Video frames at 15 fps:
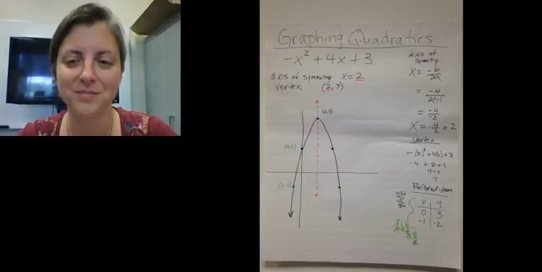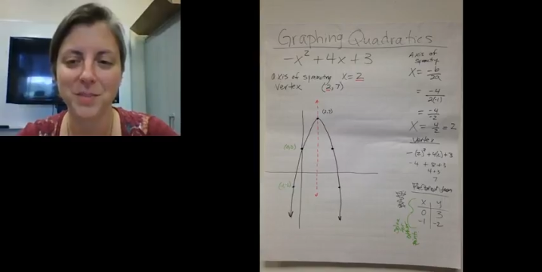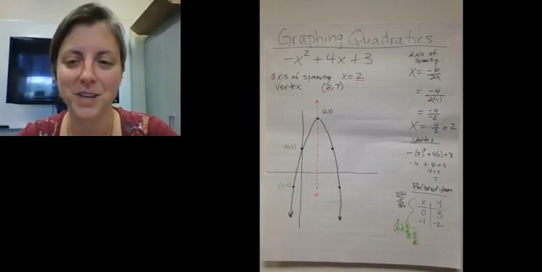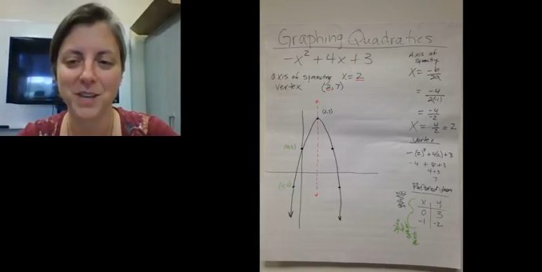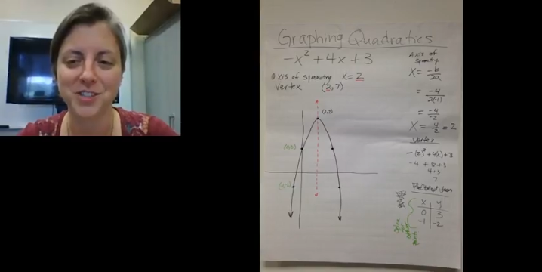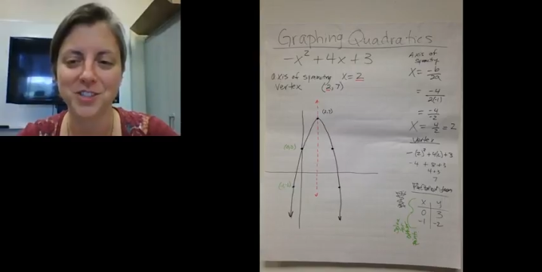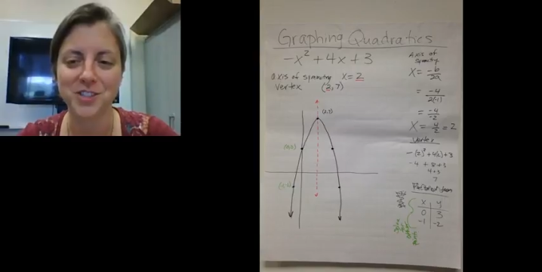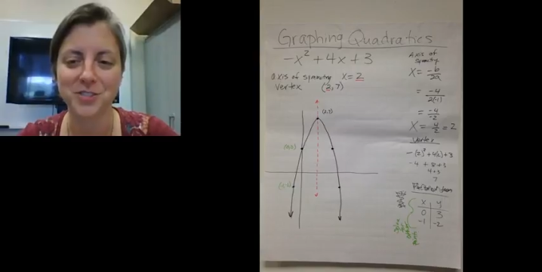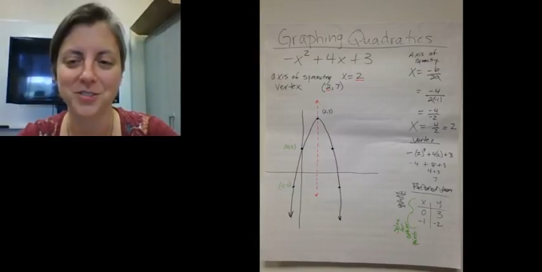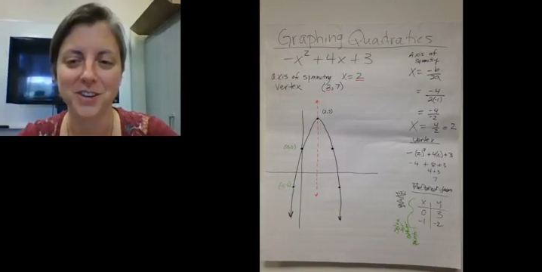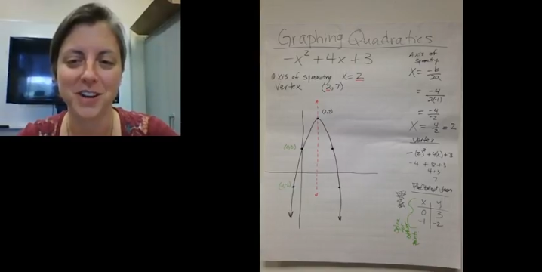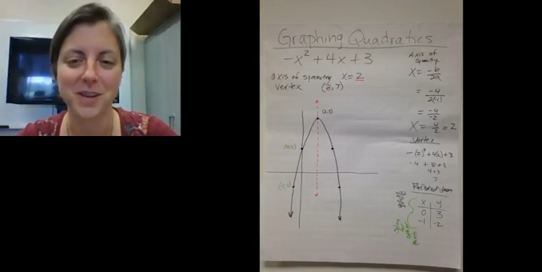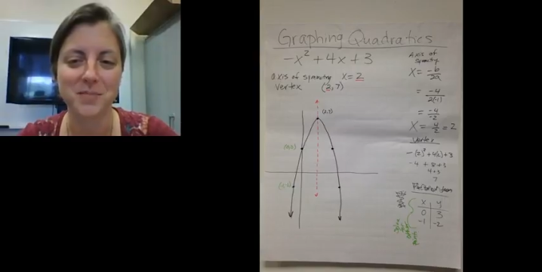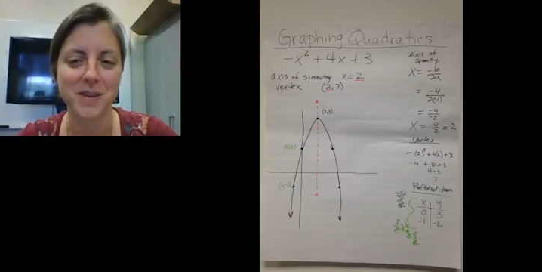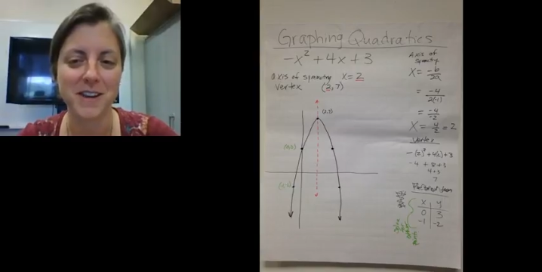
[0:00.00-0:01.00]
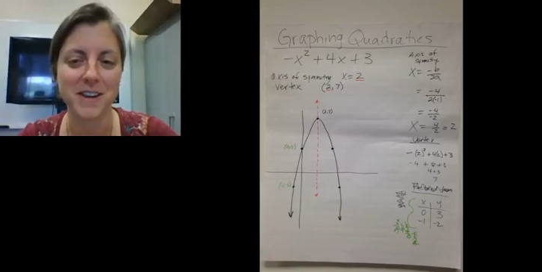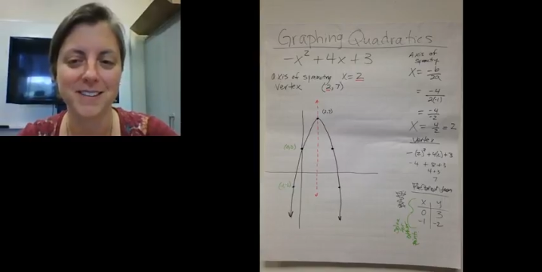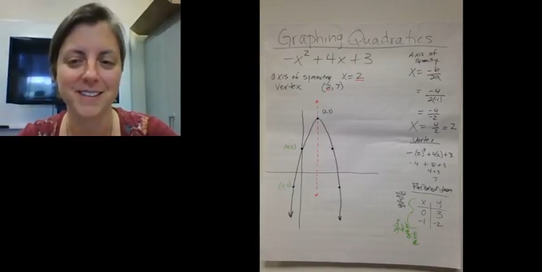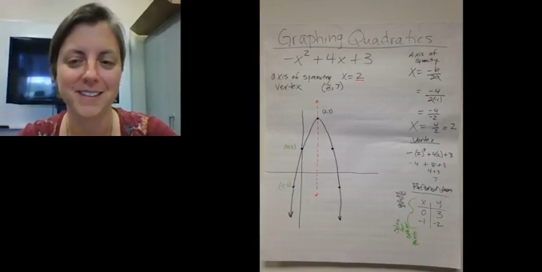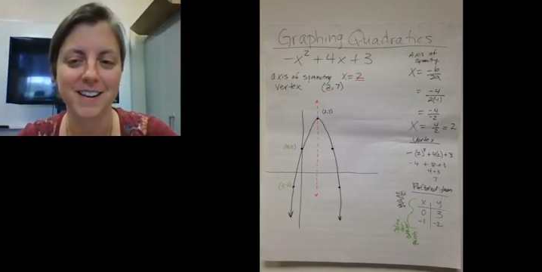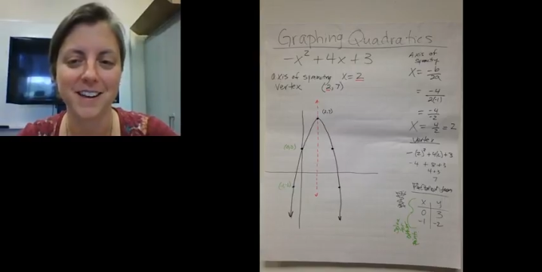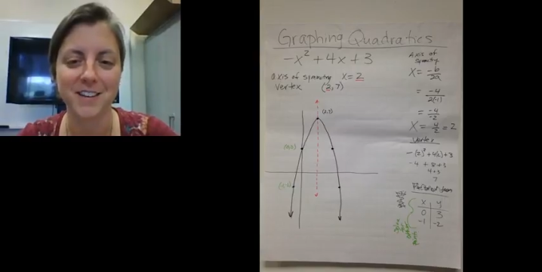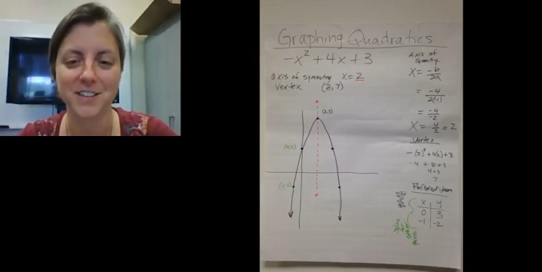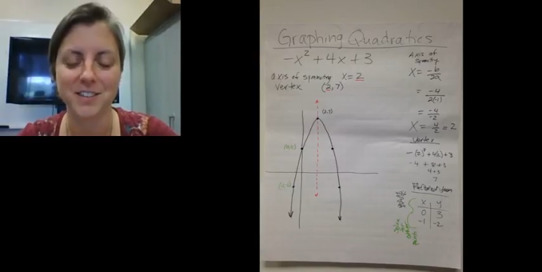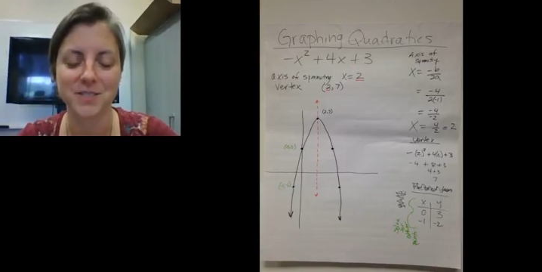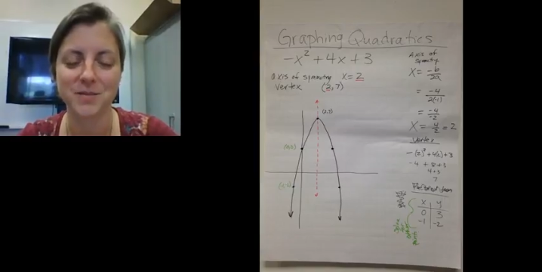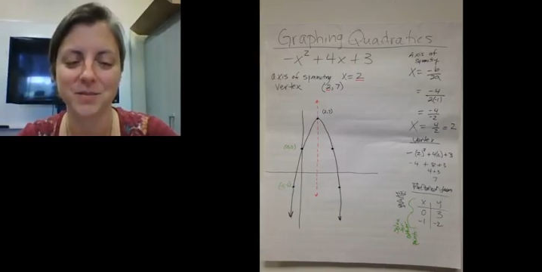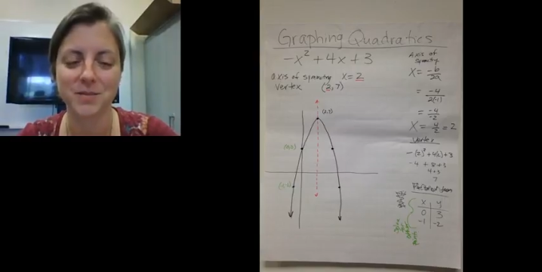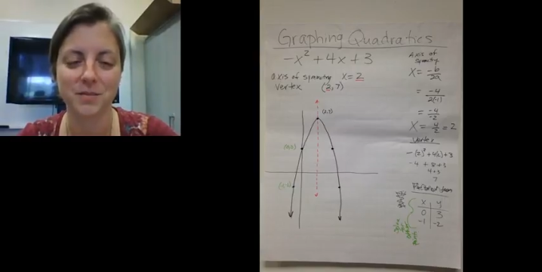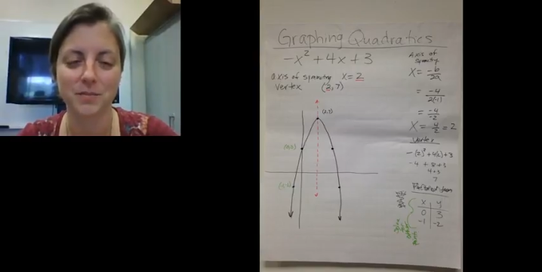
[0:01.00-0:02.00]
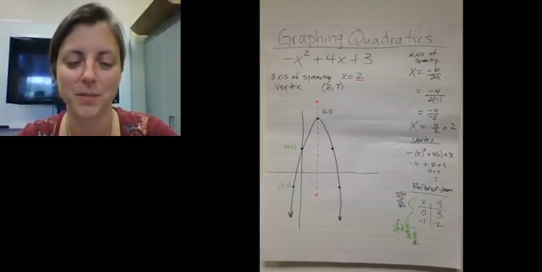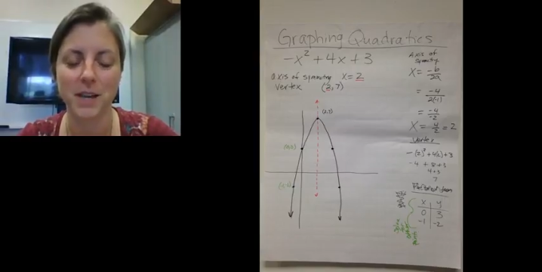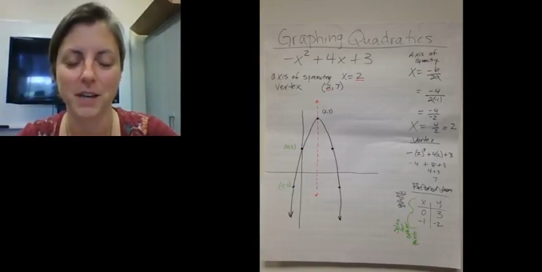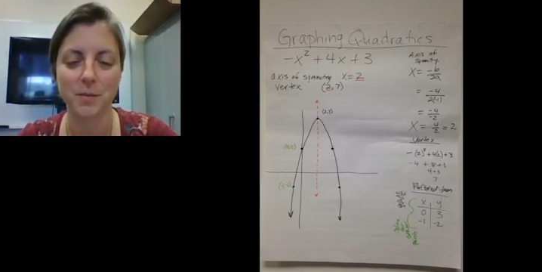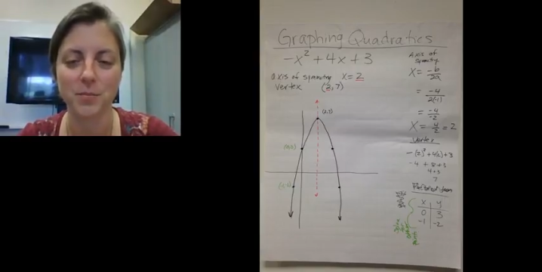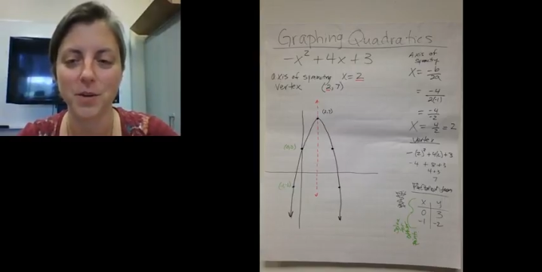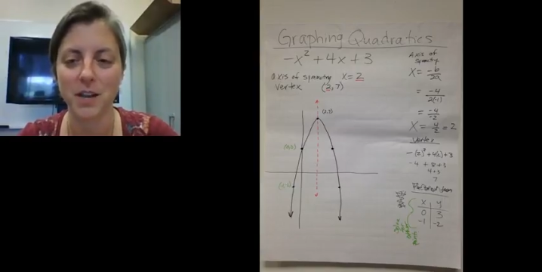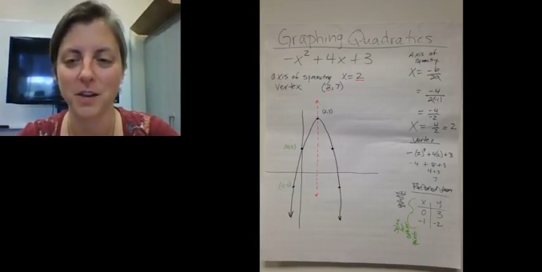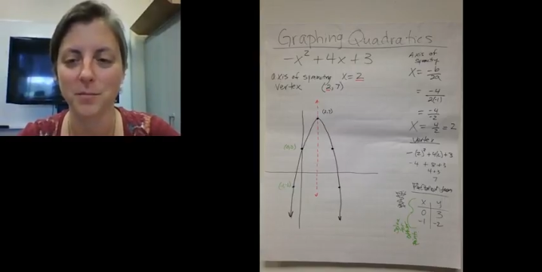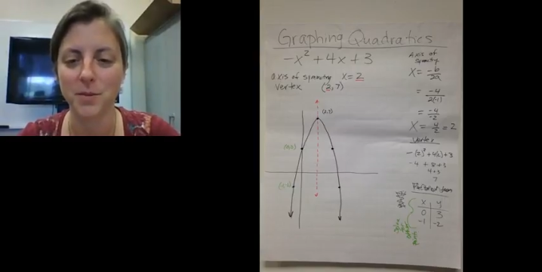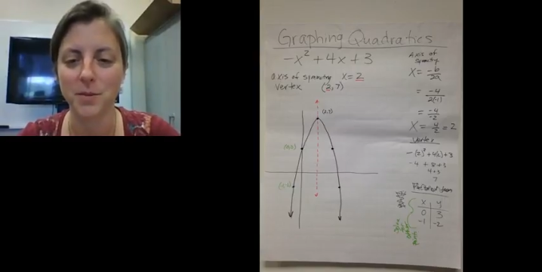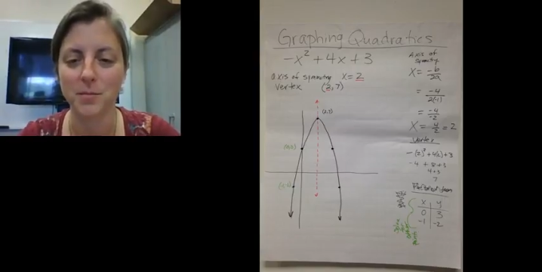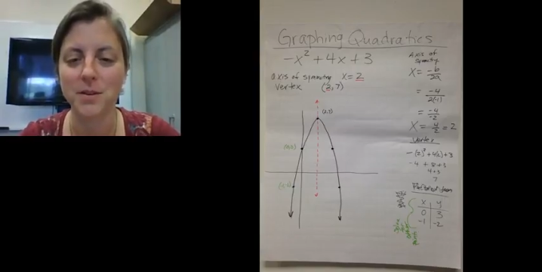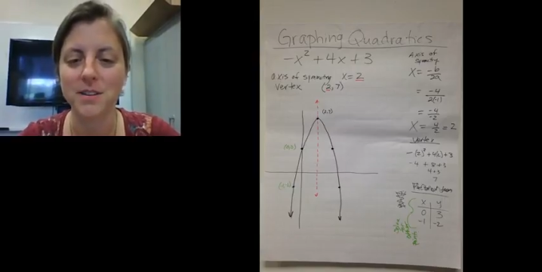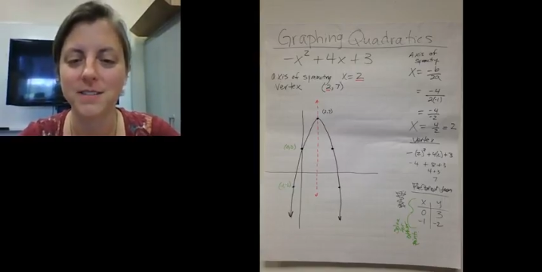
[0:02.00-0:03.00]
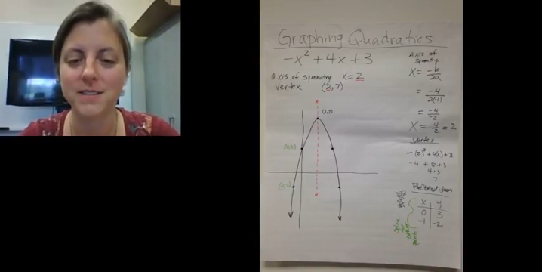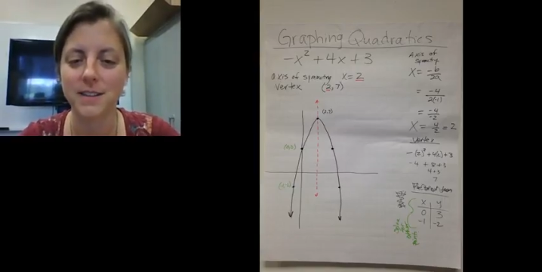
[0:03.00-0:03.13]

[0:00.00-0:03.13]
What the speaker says: picture, when I made it, I just made up random numbers,